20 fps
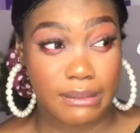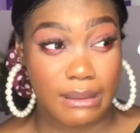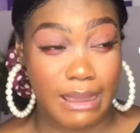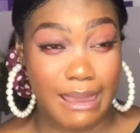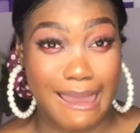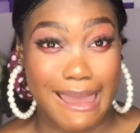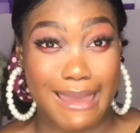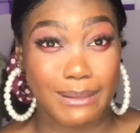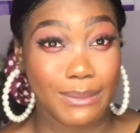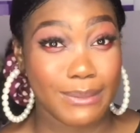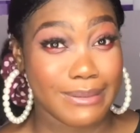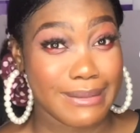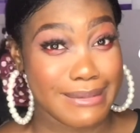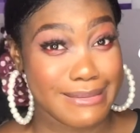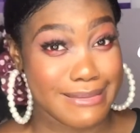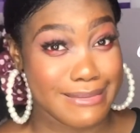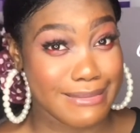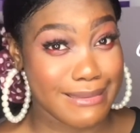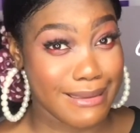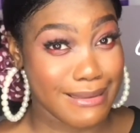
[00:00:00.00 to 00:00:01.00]
I don't
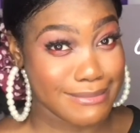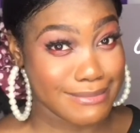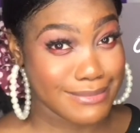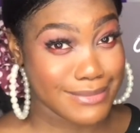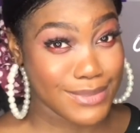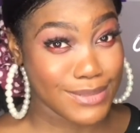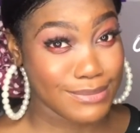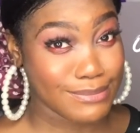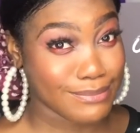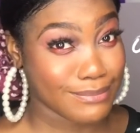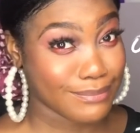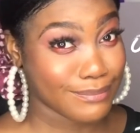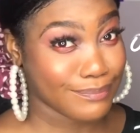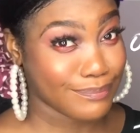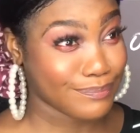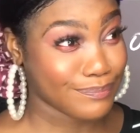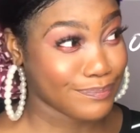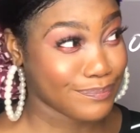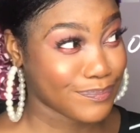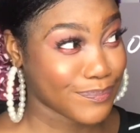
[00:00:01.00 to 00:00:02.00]
understand.
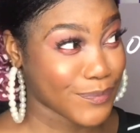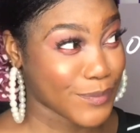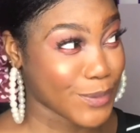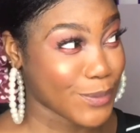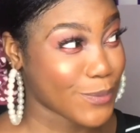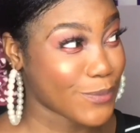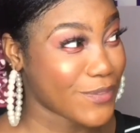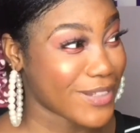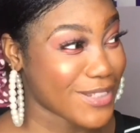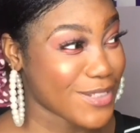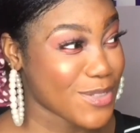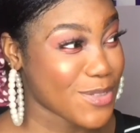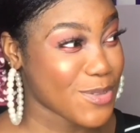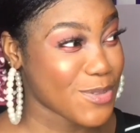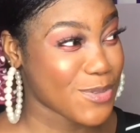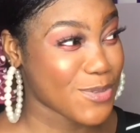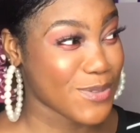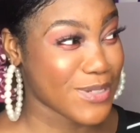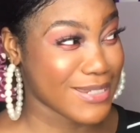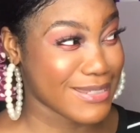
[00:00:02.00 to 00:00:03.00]
Overly
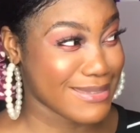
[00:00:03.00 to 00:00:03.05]
strict.